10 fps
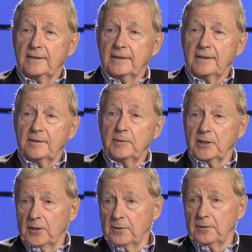
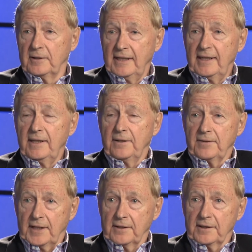would go
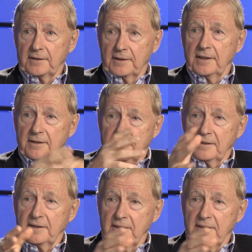there and